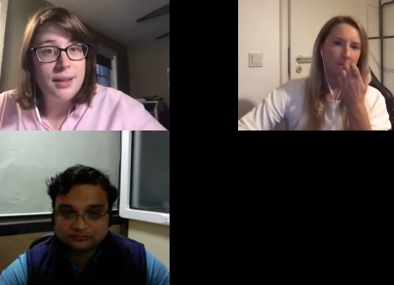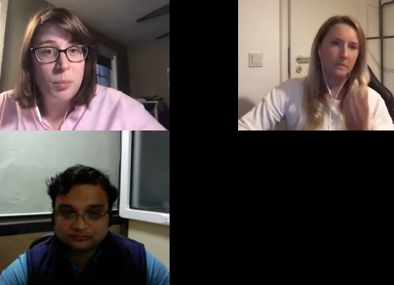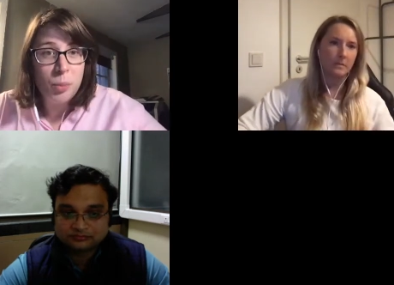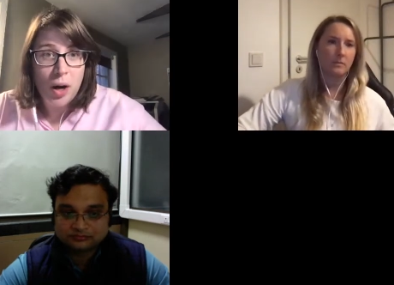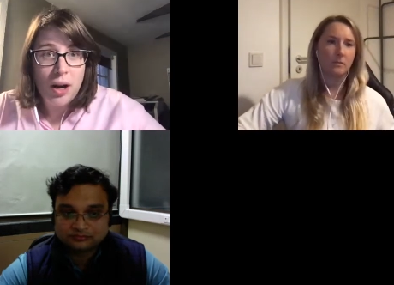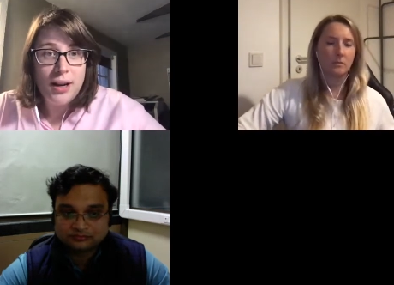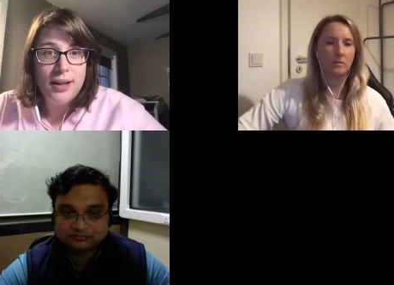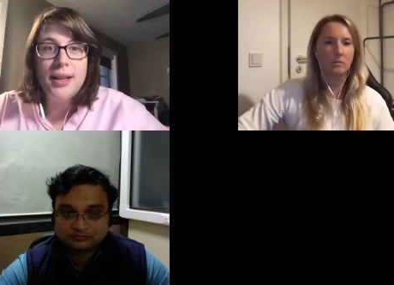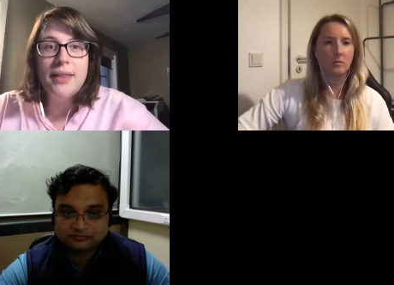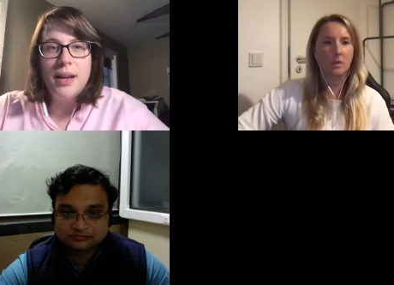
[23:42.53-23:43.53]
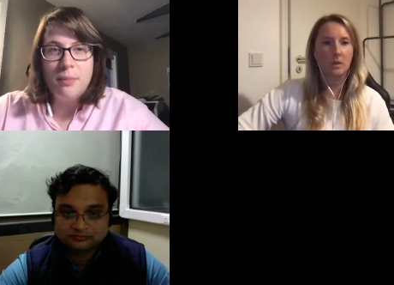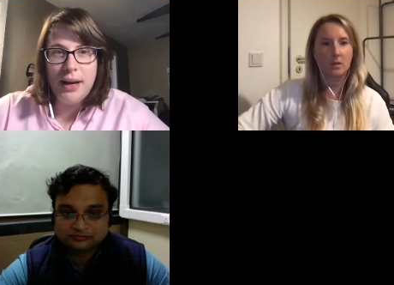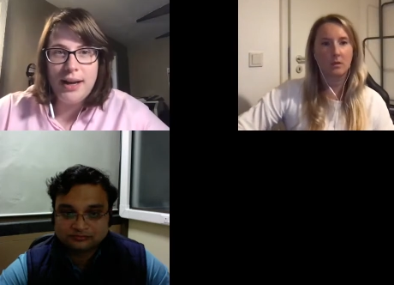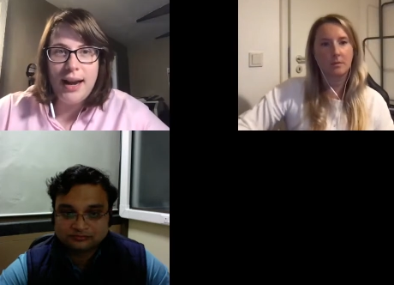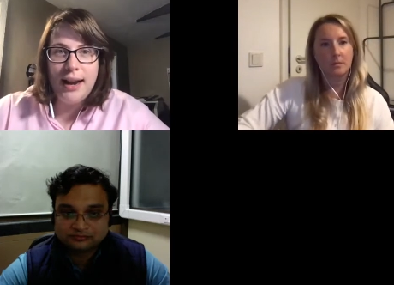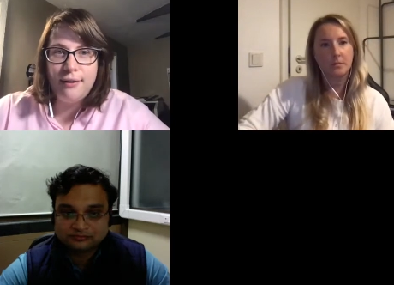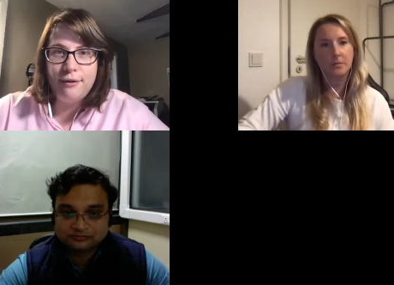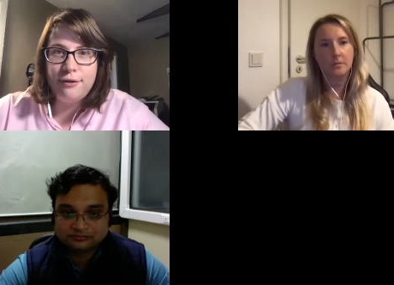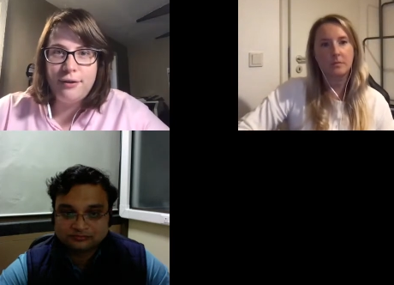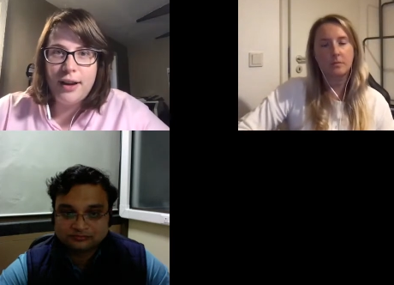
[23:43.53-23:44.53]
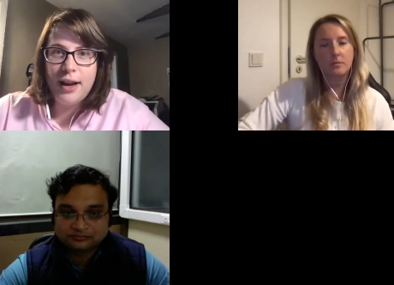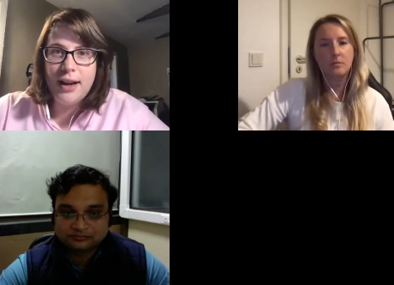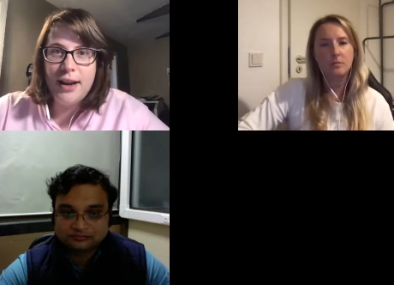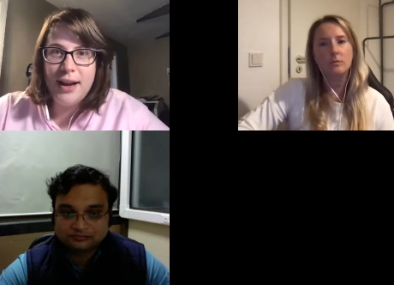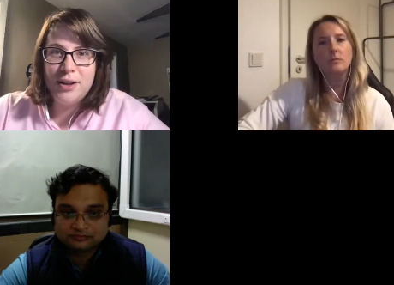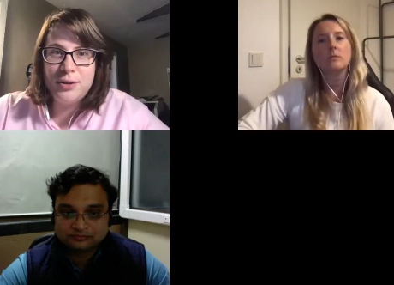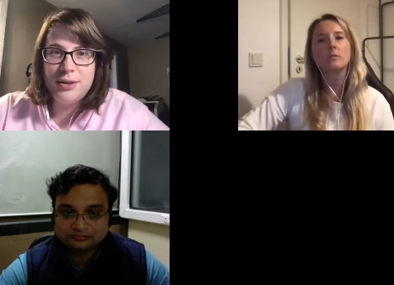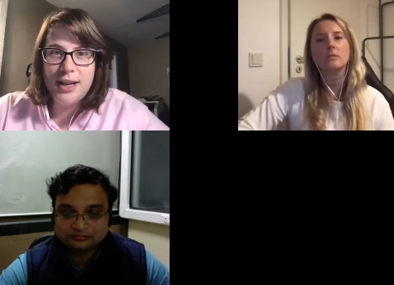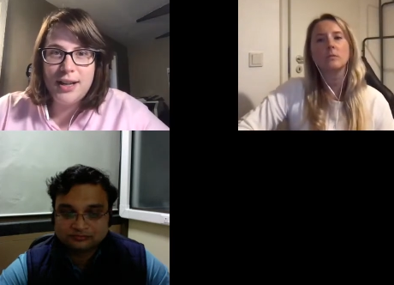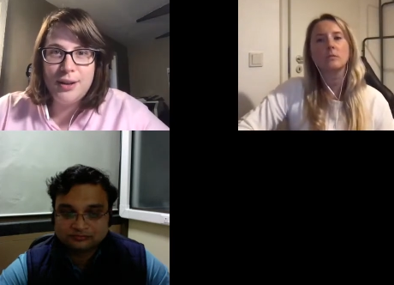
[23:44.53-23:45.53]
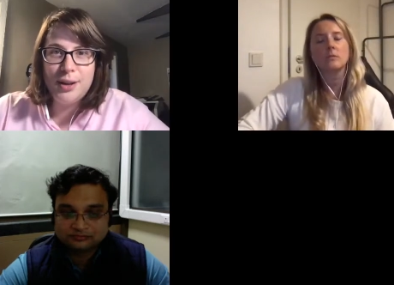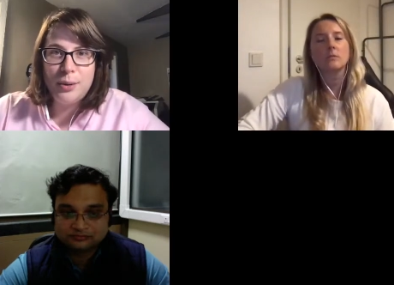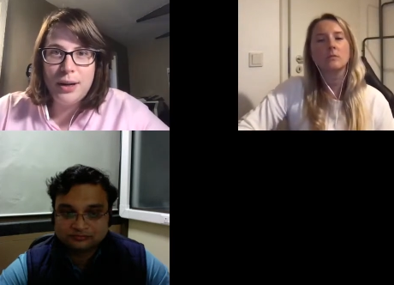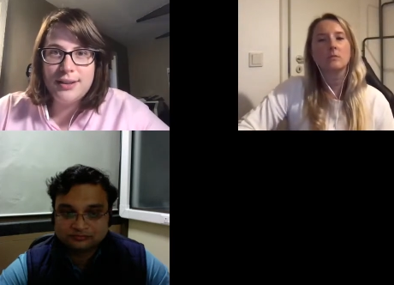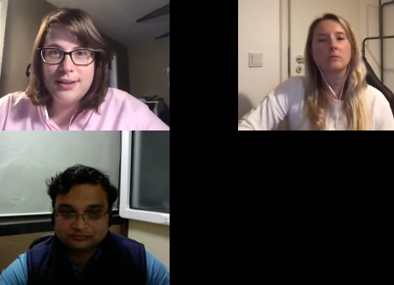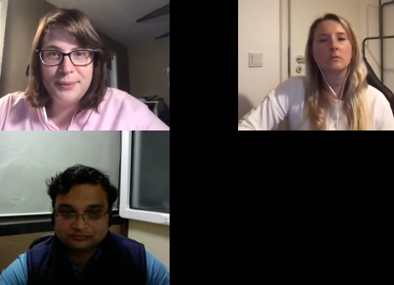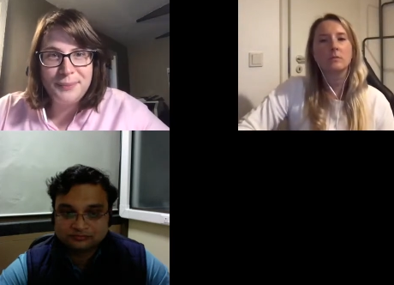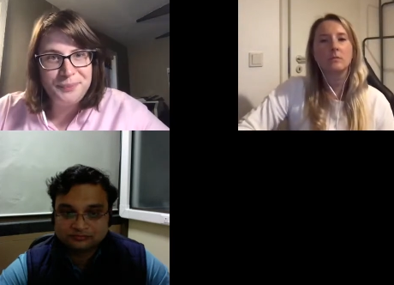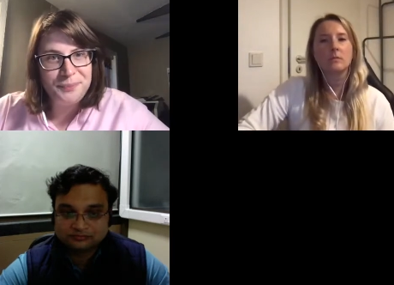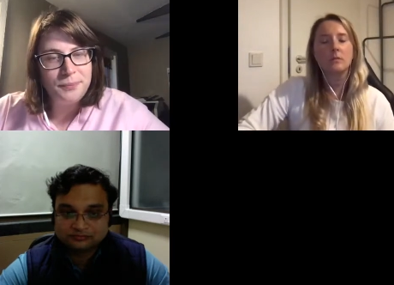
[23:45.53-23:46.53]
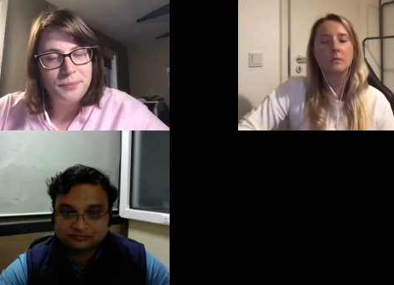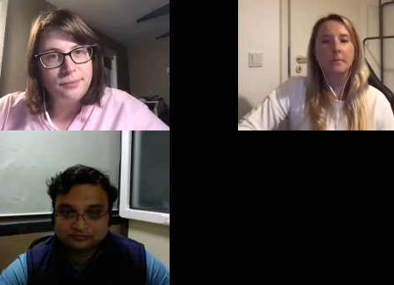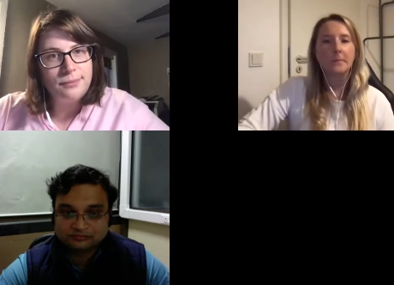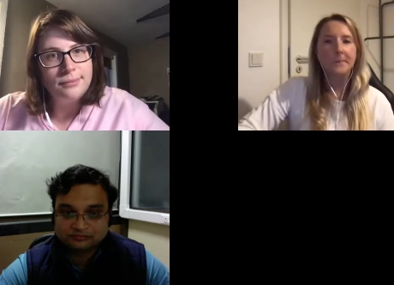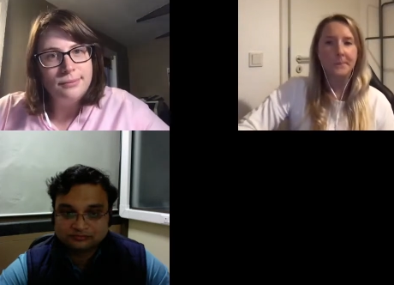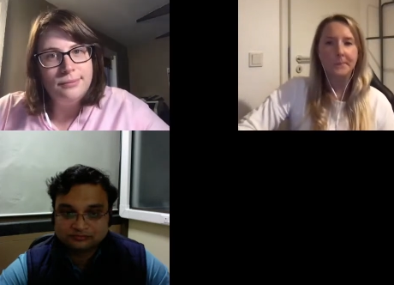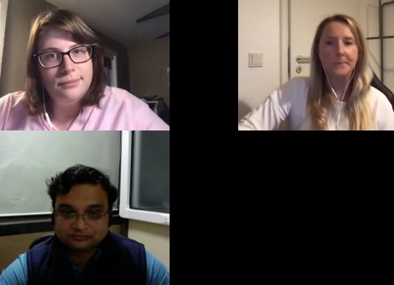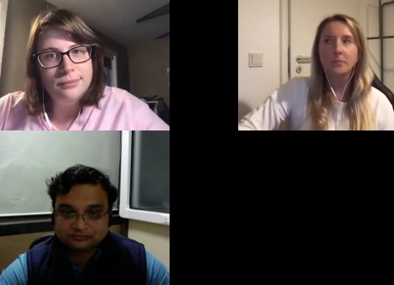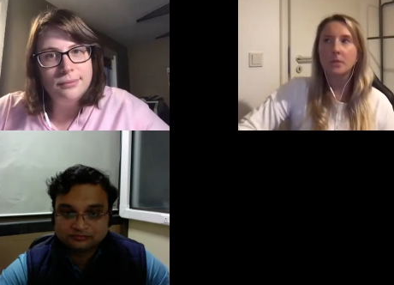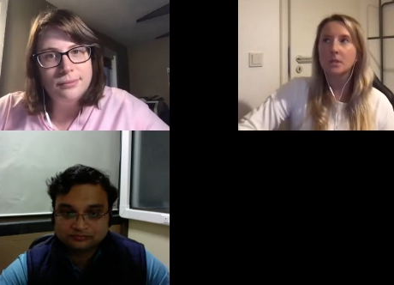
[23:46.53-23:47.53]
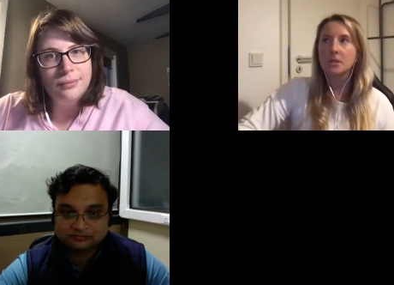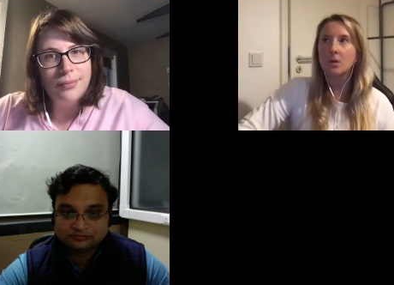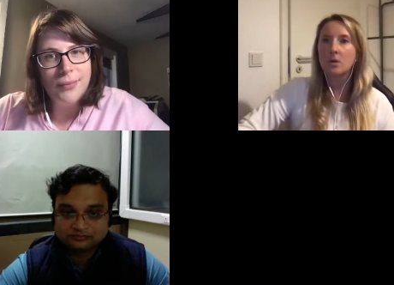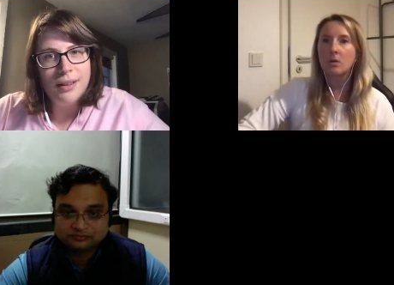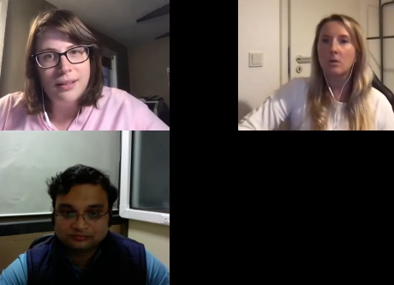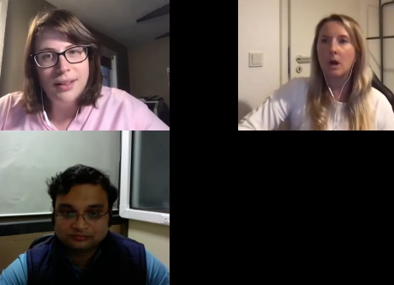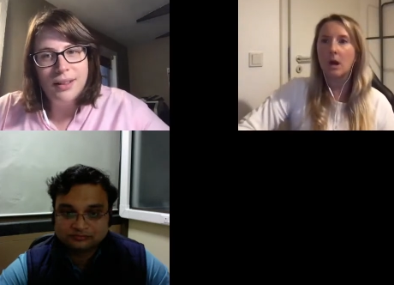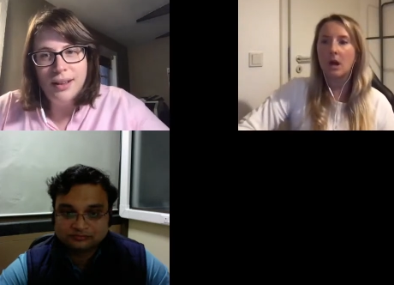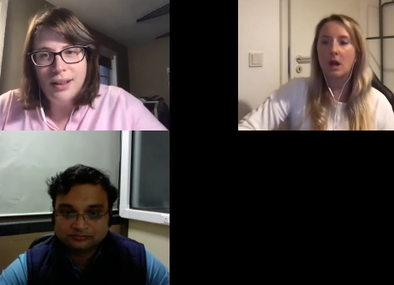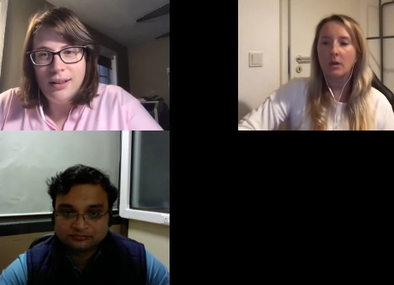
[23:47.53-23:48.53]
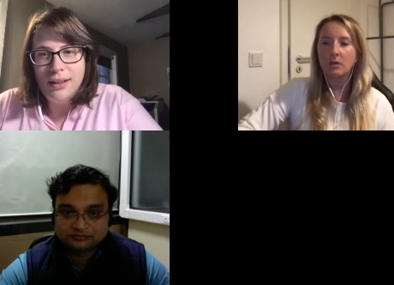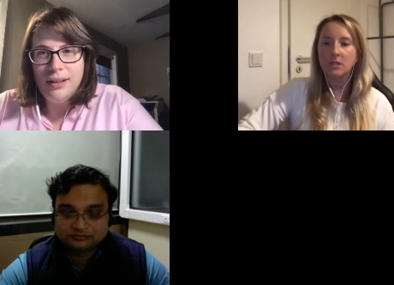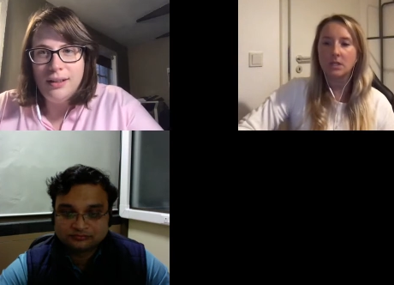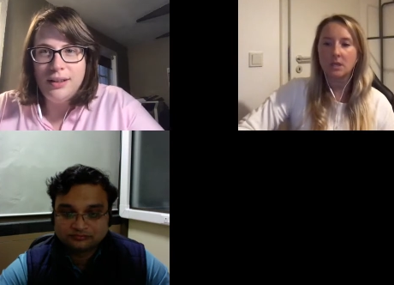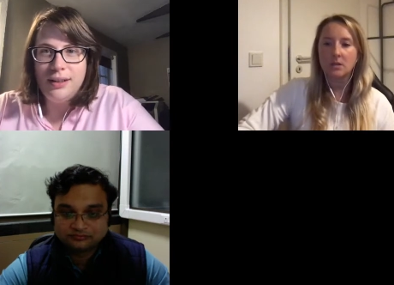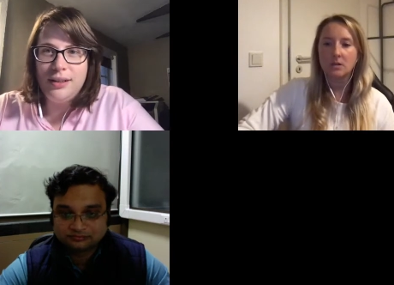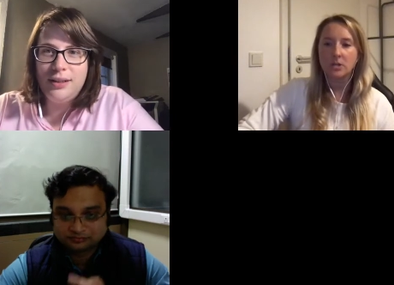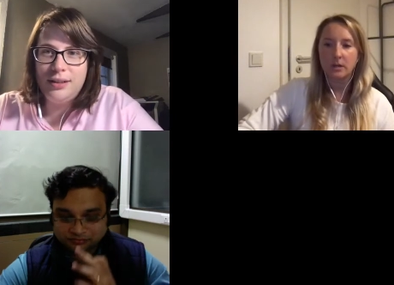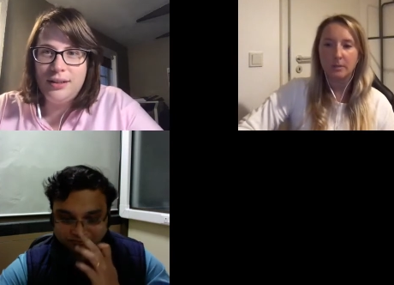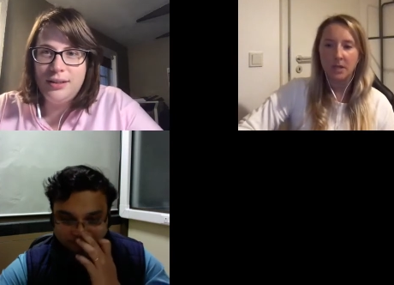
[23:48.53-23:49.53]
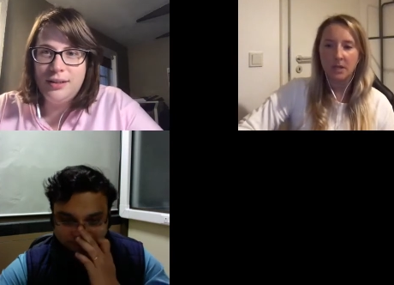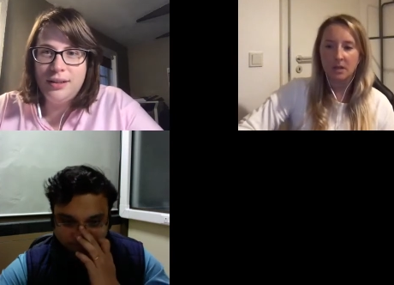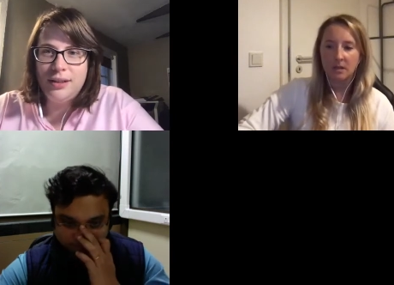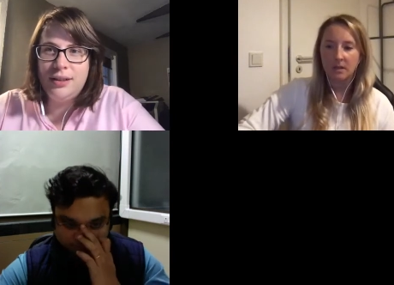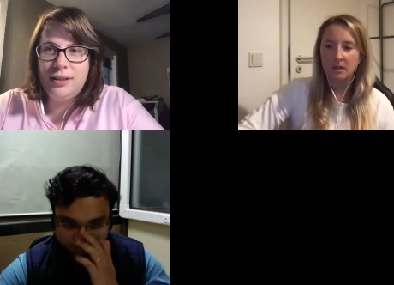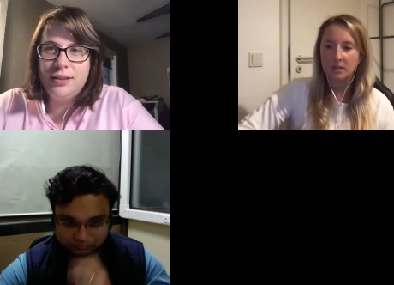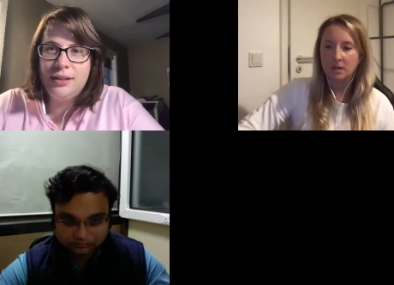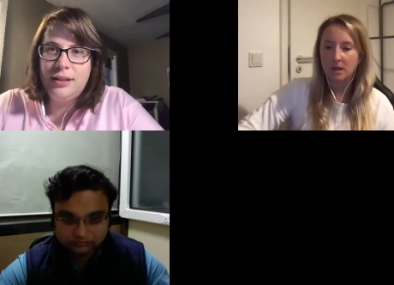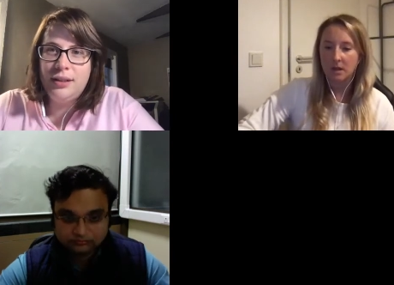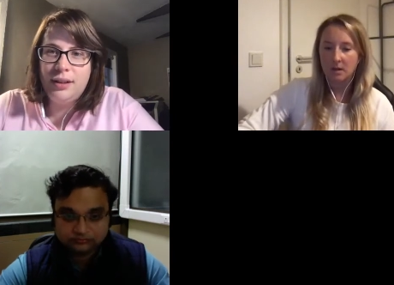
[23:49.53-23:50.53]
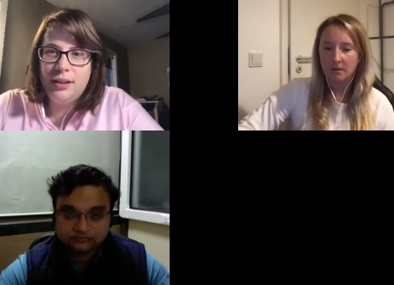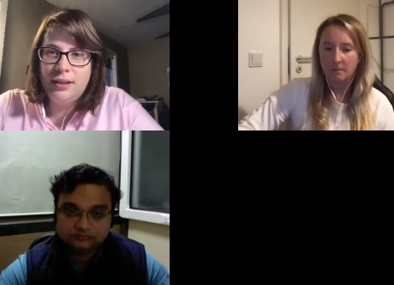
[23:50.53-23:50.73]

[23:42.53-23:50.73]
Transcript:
Speaker 1: abroad than they might have had you stayed in the US?
Speaker 2: So I would say in Germany, at least, I